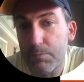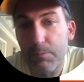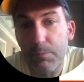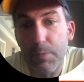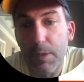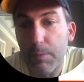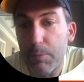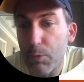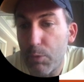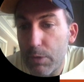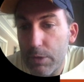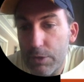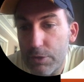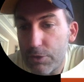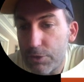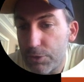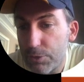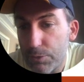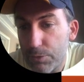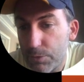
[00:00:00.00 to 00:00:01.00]
people would
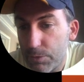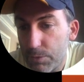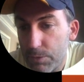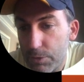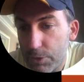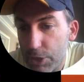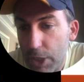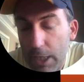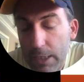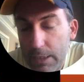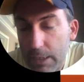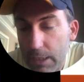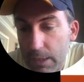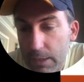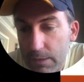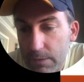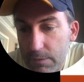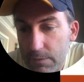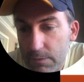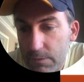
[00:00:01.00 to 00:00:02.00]
shoot
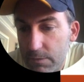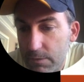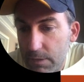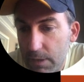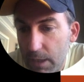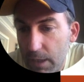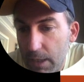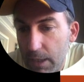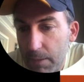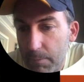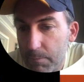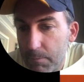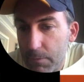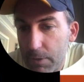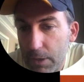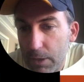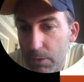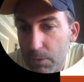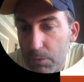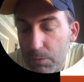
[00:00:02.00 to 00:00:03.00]
shotguns,
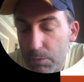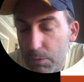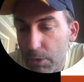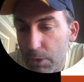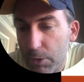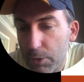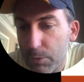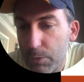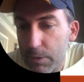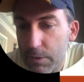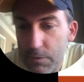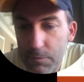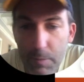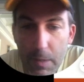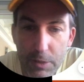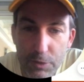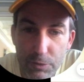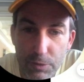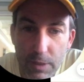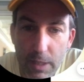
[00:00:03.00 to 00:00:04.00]
loaded with
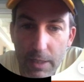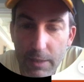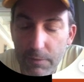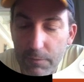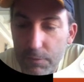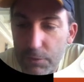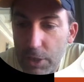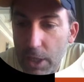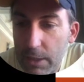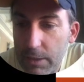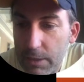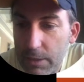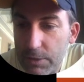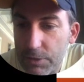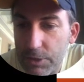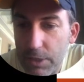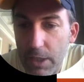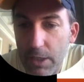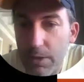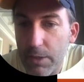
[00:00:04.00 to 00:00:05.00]
special kind of shotgun
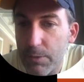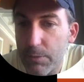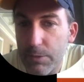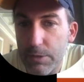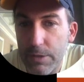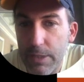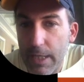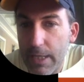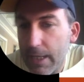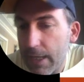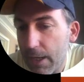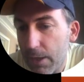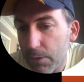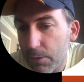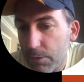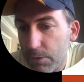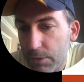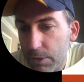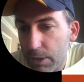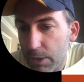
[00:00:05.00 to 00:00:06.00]
shell that would take
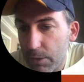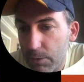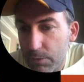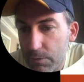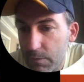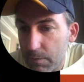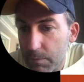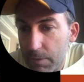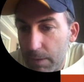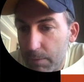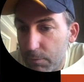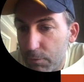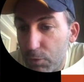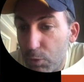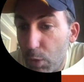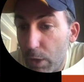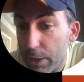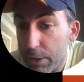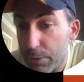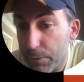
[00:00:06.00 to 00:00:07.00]
out, sometimes
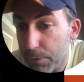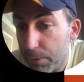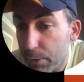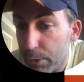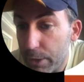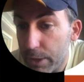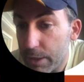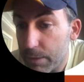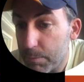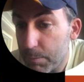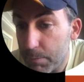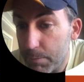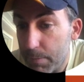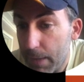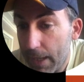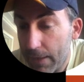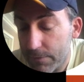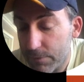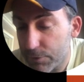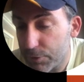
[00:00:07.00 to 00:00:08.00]
20 or 30
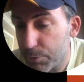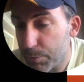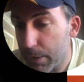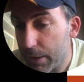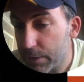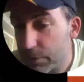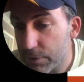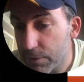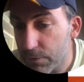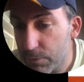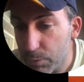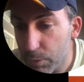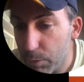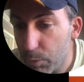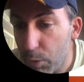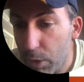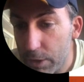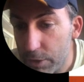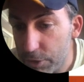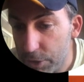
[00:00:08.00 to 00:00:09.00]
passenger pigeons with
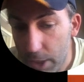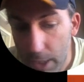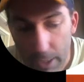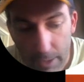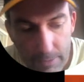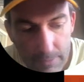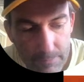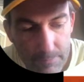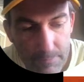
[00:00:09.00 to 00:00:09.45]
one shot.